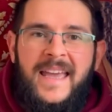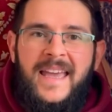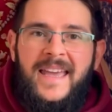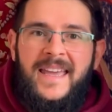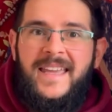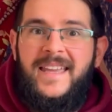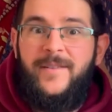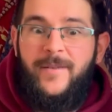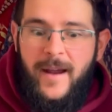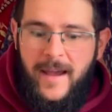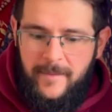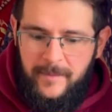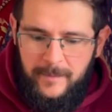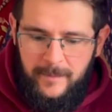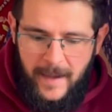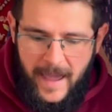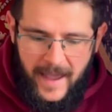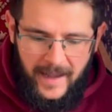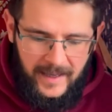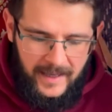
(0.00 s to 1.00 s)
Here I am
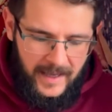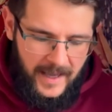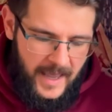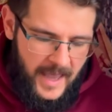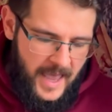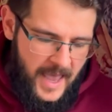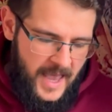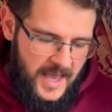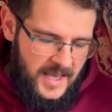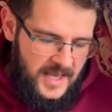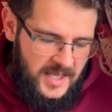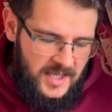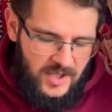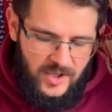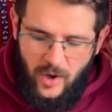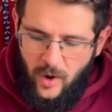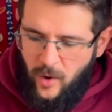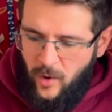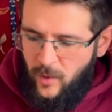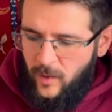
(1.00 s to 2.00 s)
back.
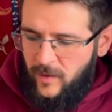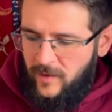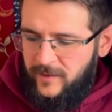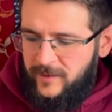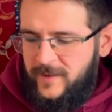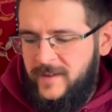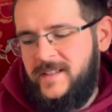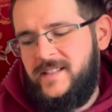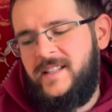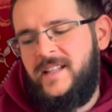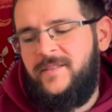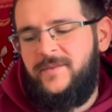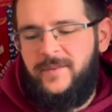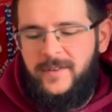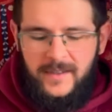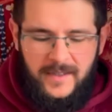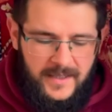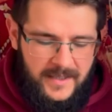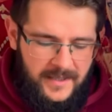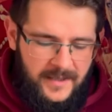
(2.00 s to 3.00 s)
So first thing
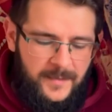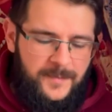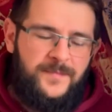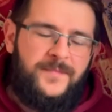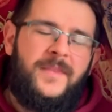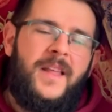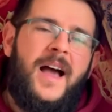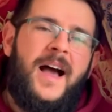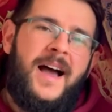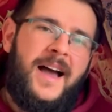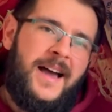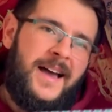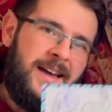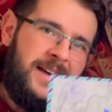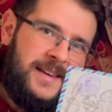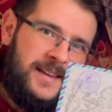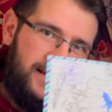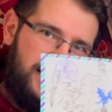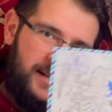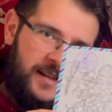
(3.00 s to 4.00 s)
first,
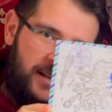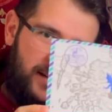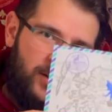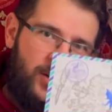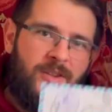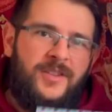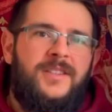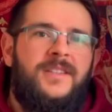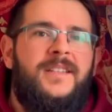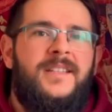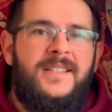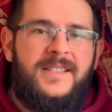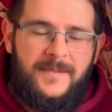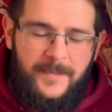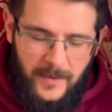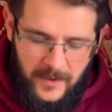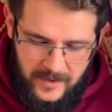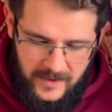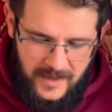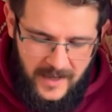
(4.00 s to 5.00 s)
I got this
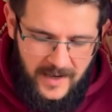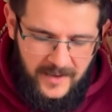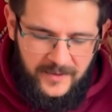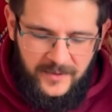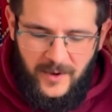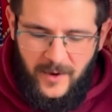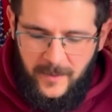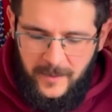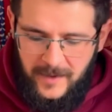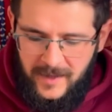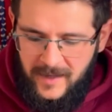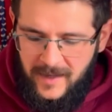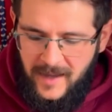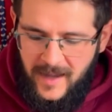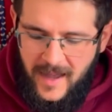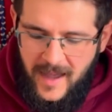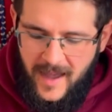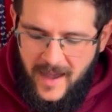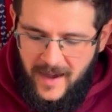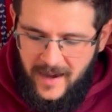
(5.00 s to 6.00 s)
postcard from
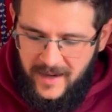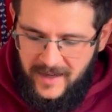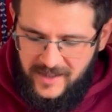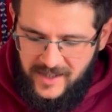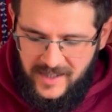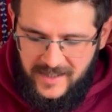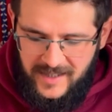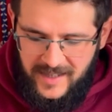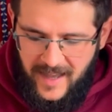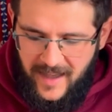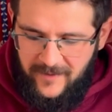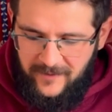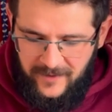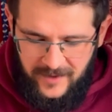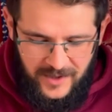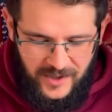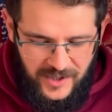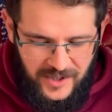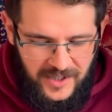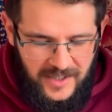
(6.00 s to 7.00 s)
Jessica and
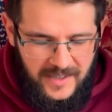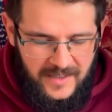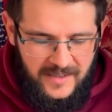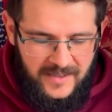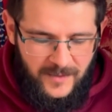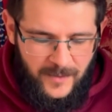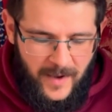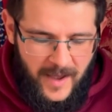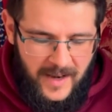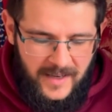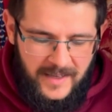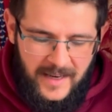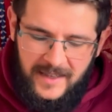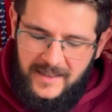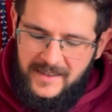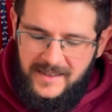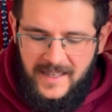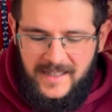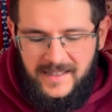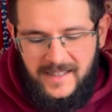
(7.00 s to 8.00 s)
Virginie as well, and it
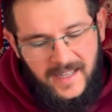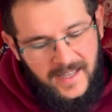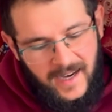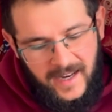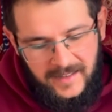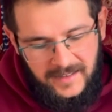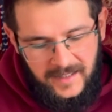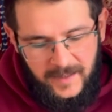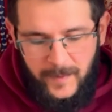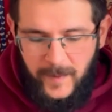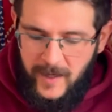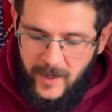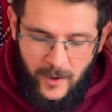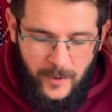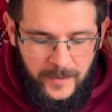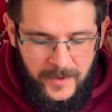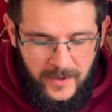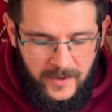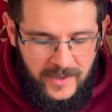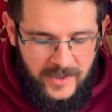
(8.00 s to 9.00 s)
says, "Dear Andy, we hope
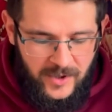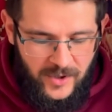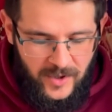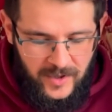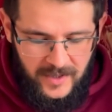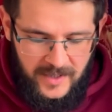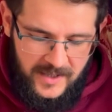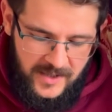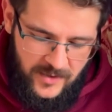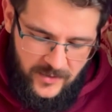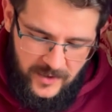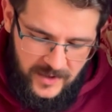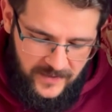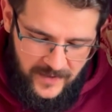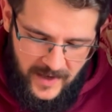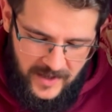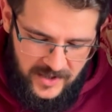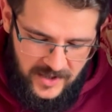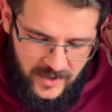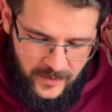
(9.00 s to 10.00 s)
you'll enjoy this new
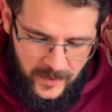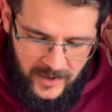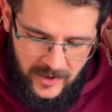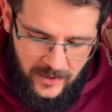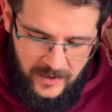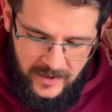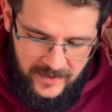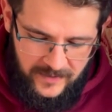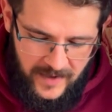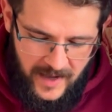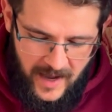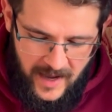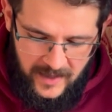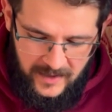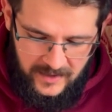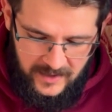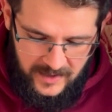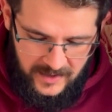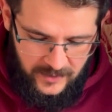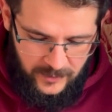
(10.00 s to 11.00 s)
adventure with Olivia and
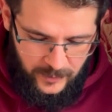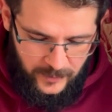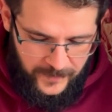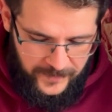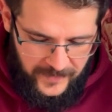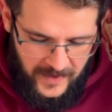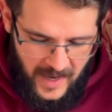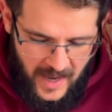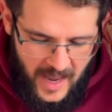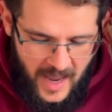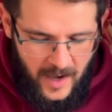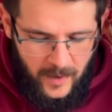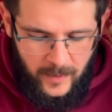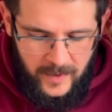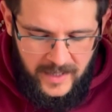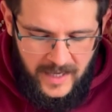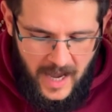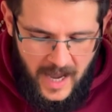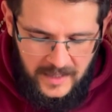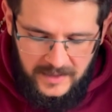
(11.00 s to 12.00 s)
Jiddu. We
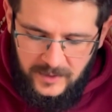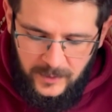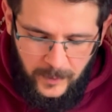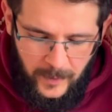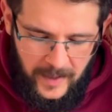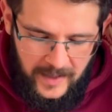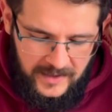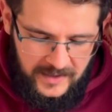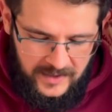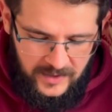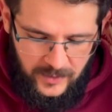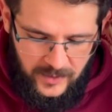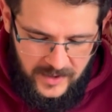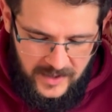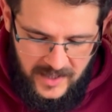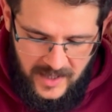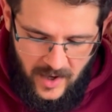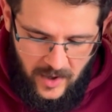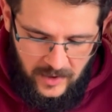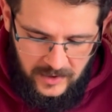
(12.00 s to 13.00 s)
can't wait to see
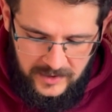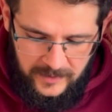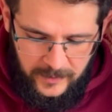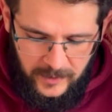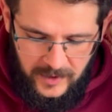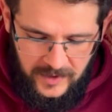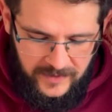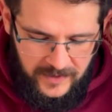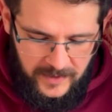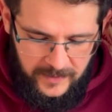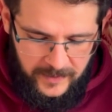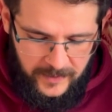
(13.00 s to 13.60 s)
all the beautiful